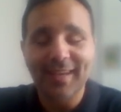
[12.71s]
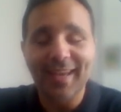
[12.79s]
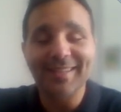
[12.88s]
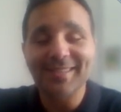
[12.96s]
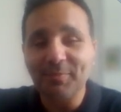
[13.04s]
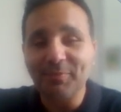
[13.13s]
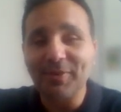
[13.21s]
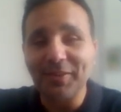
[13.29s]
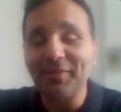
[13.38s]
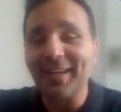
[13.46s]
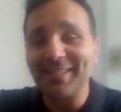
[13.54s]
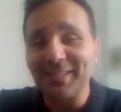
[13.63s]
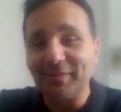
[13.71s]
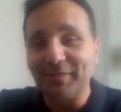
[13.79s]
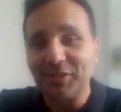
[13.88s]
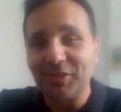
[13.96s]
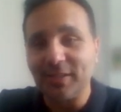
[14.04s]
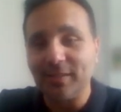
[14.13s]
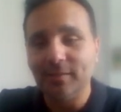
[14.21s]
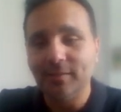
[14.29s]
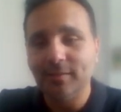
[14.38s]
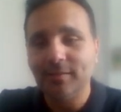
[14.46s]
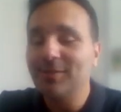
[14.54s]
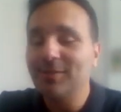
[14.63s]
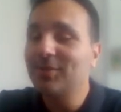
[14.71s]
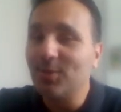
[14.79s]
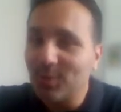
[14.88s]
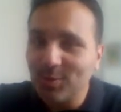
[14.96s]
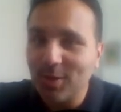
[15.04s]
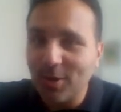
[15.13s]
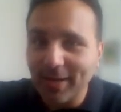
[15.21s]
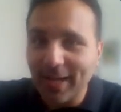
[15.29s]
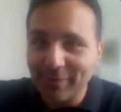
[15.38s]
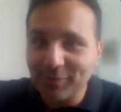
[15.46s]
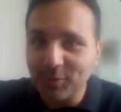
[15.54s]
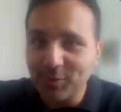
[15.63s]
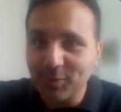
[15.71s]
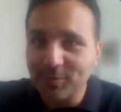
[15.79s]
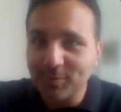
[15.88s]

and separate the facts and the fiction so you don't have to.